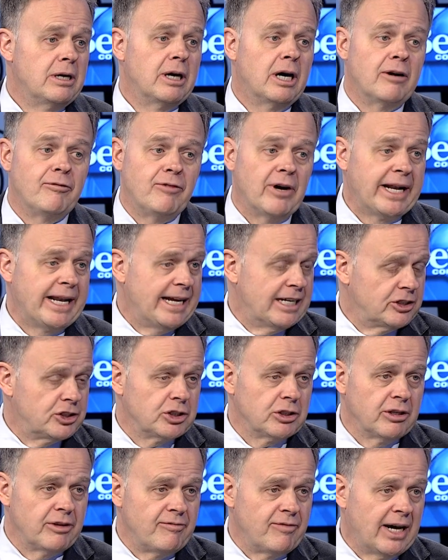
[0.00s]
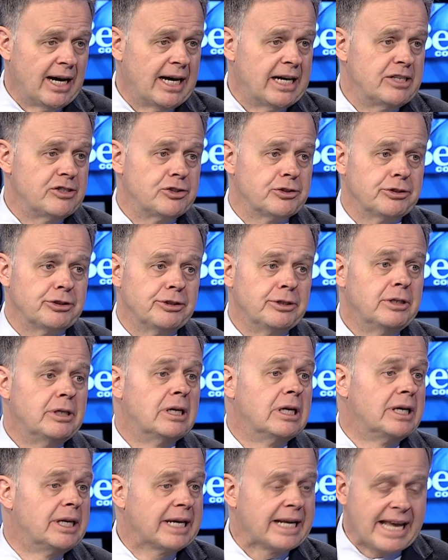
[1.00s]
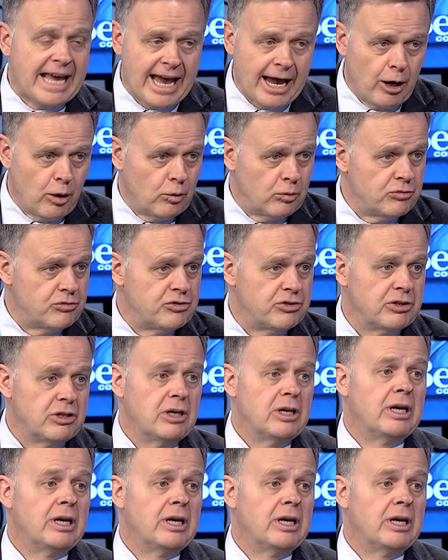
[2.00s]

a financial advisor, an accountant,